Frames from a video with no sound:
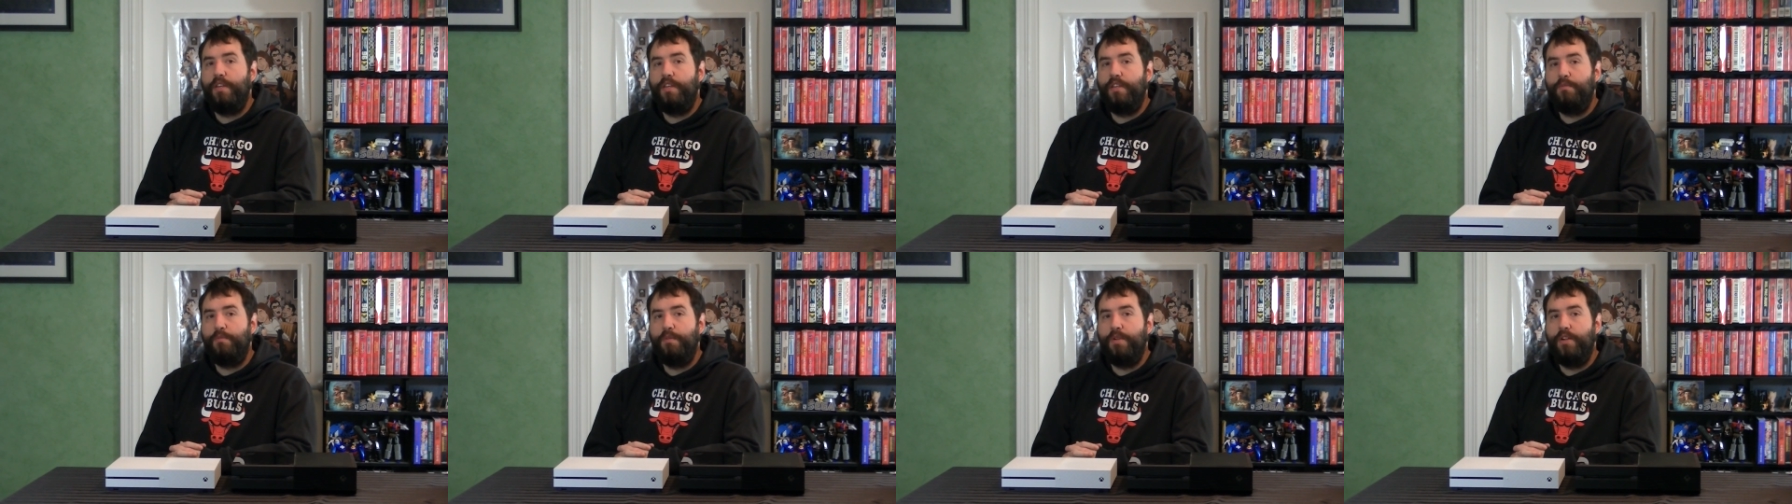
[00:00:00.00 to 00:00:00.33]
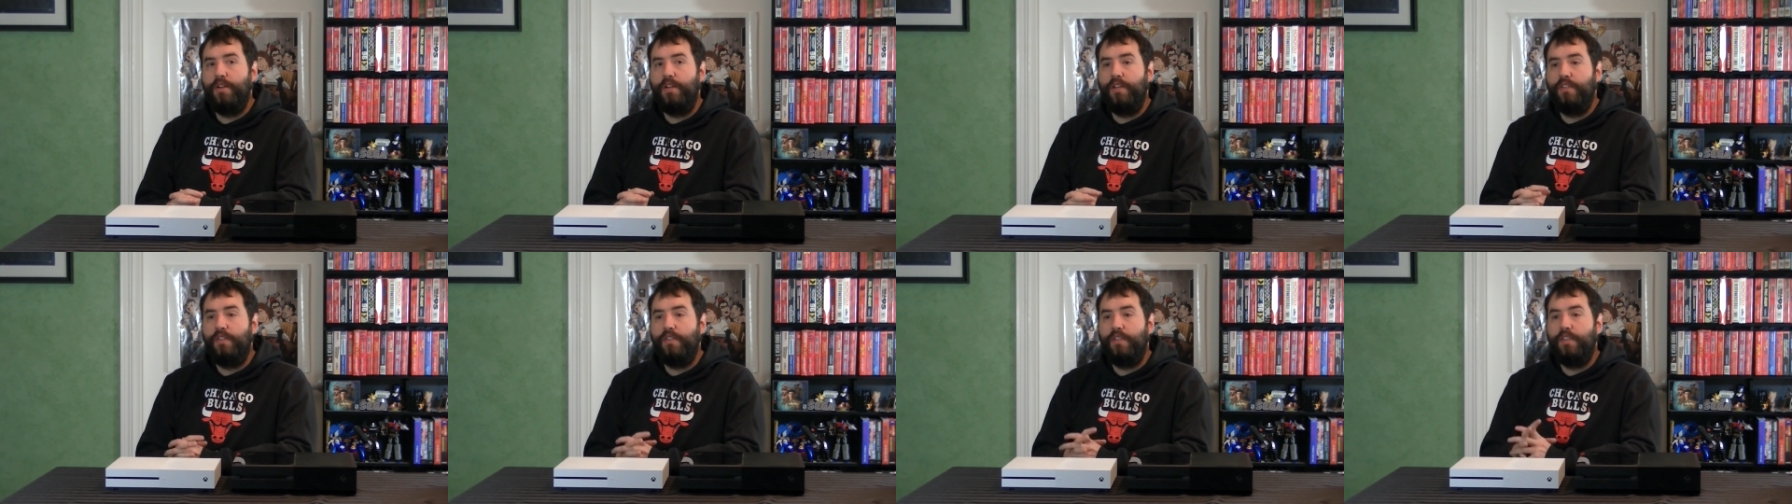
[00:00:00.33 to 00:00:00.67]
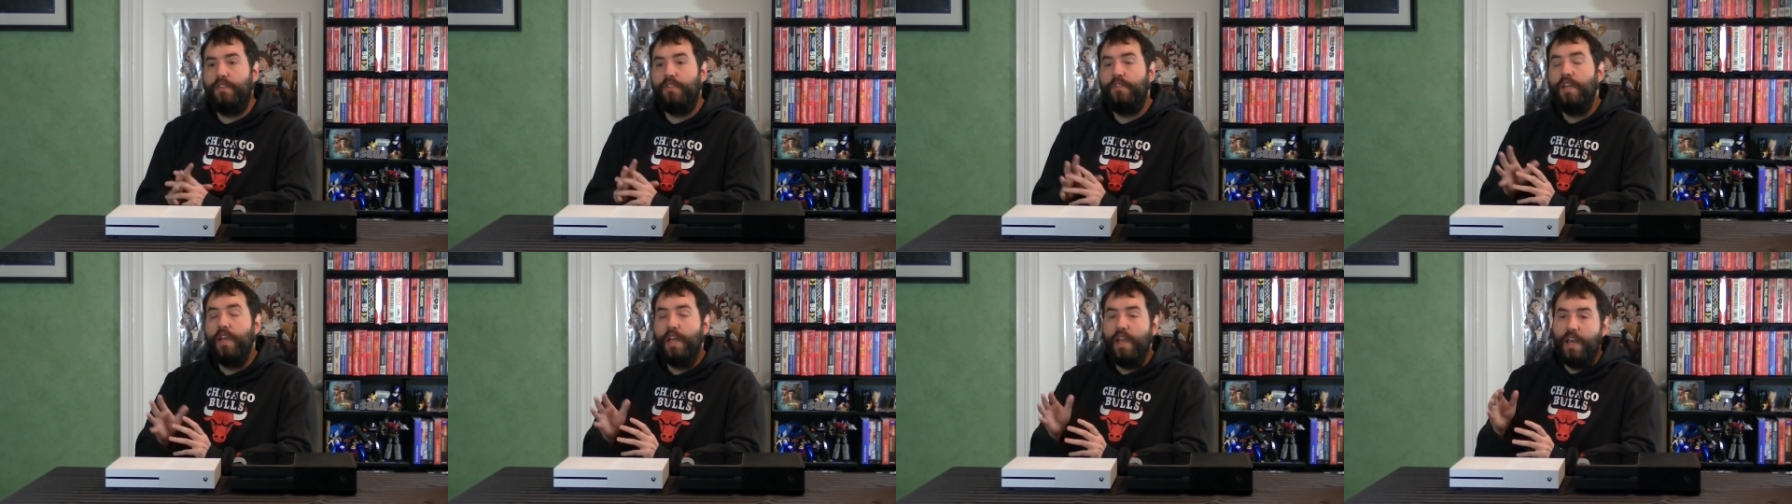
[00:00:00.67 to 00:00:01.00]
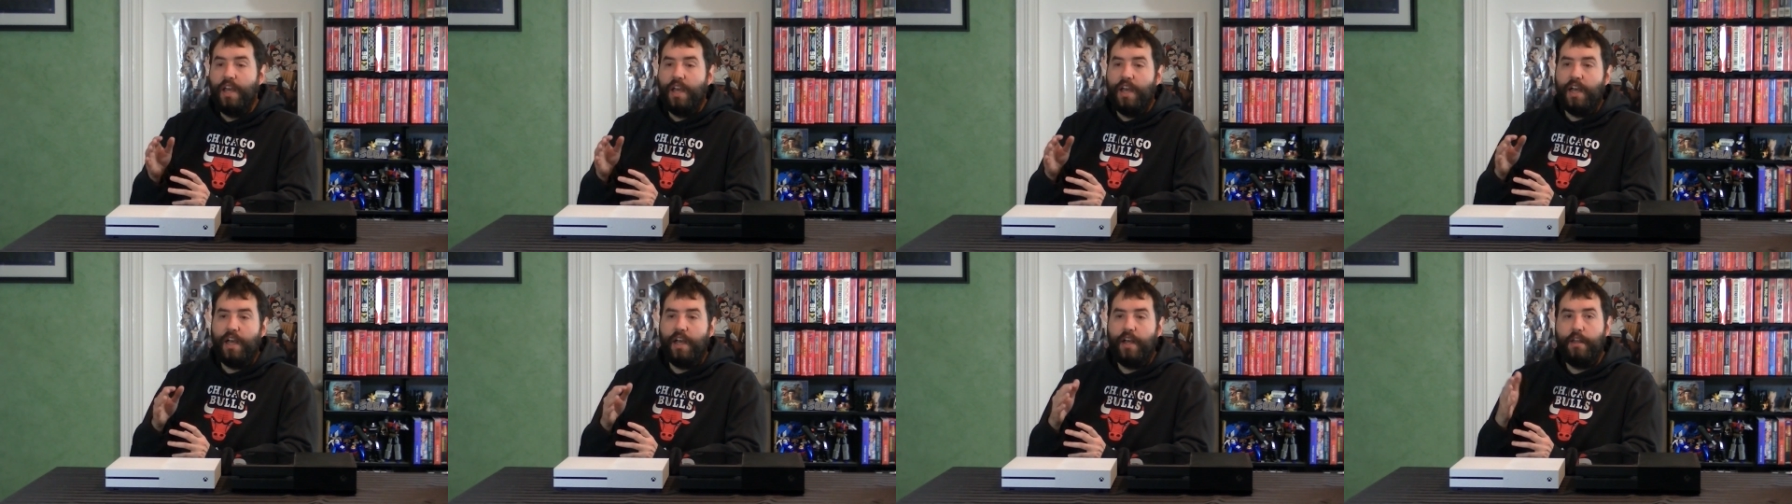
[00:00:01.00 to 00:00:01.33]
experiences
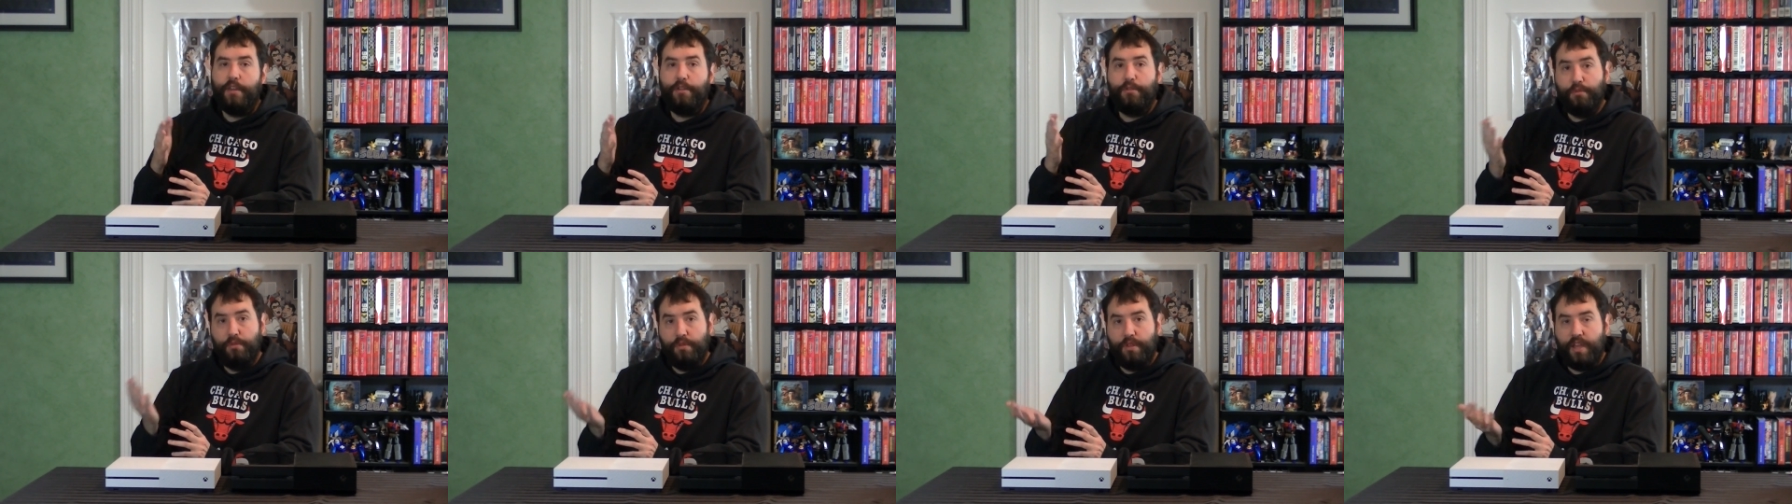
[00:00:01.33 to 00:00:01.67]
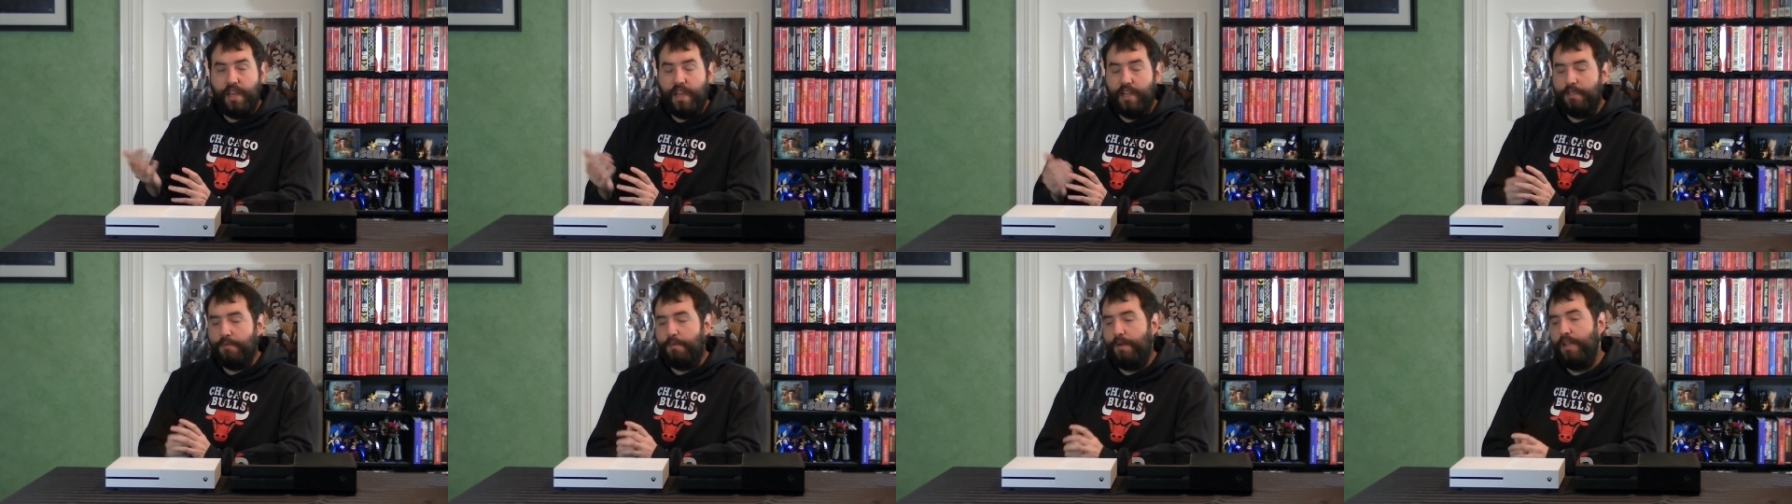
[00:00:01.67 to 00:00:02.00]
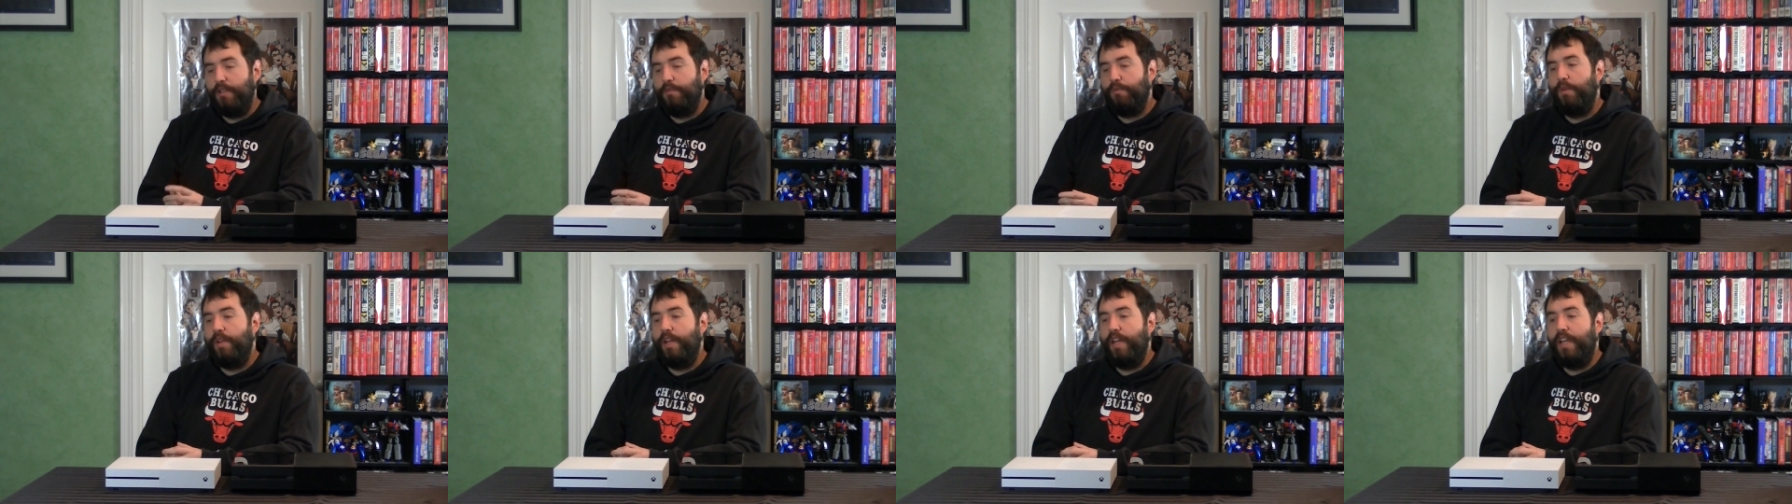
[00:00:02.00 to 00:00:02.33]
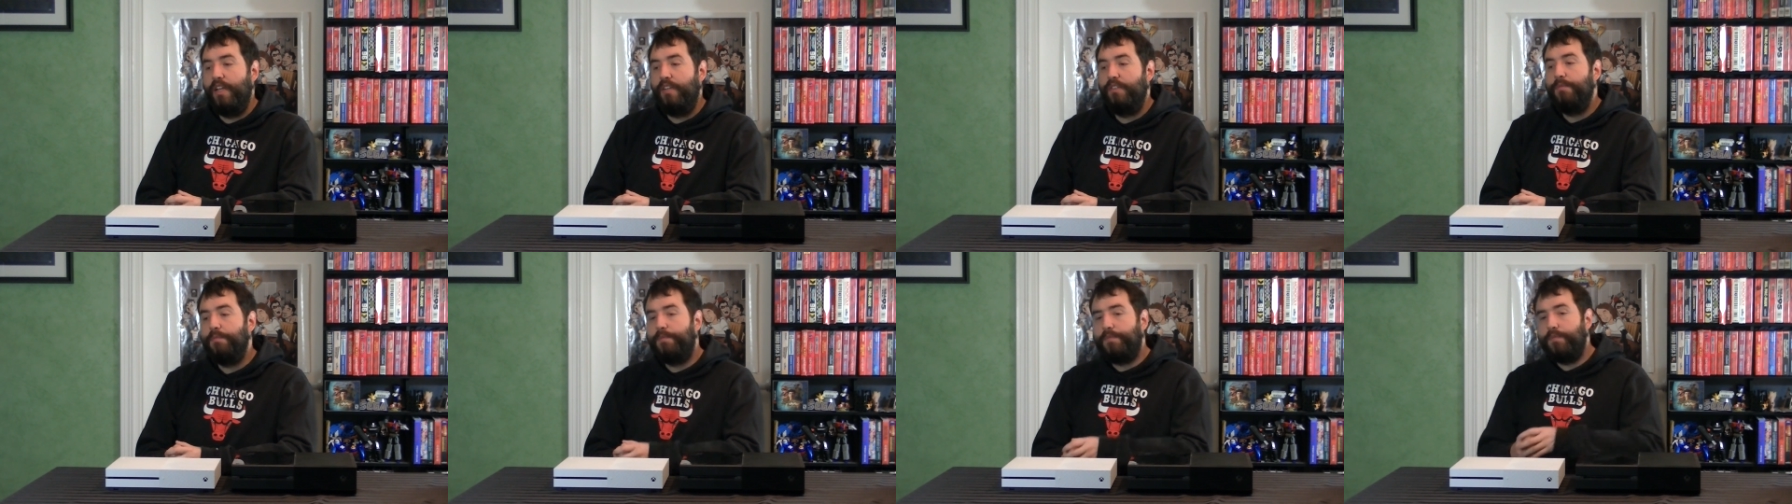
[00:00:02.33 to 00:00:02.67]
through the Xbox One
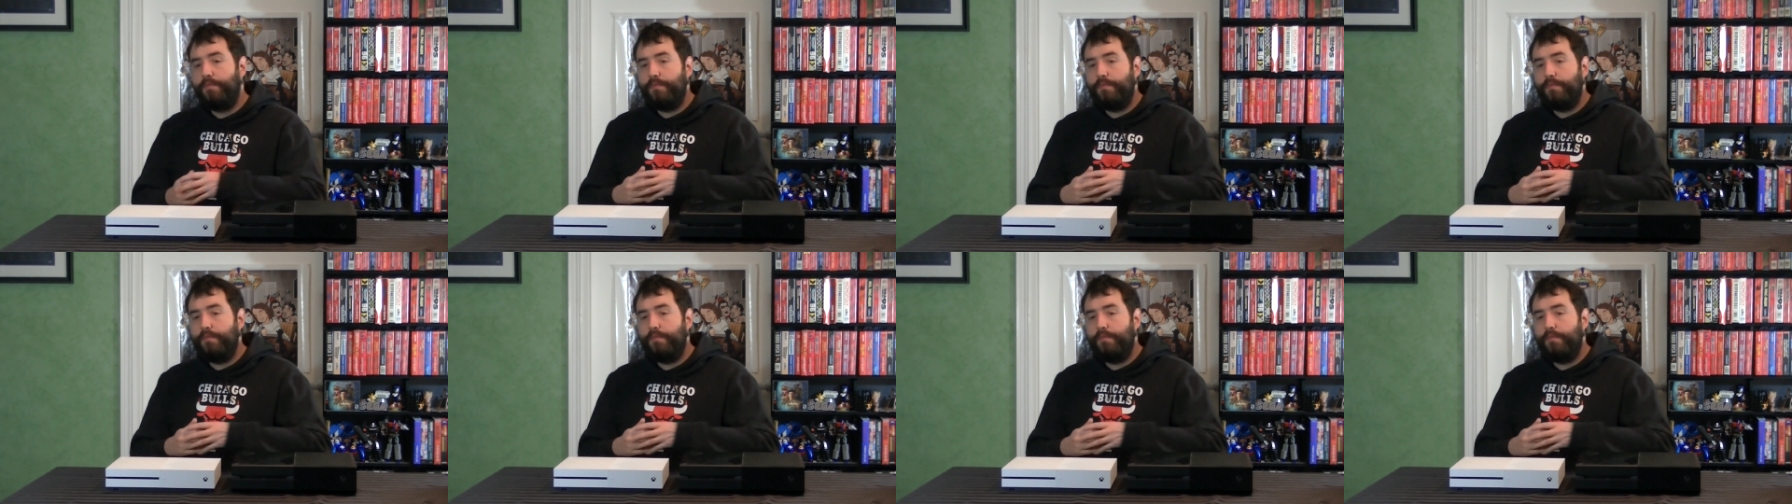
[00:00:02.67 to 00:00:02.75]
X.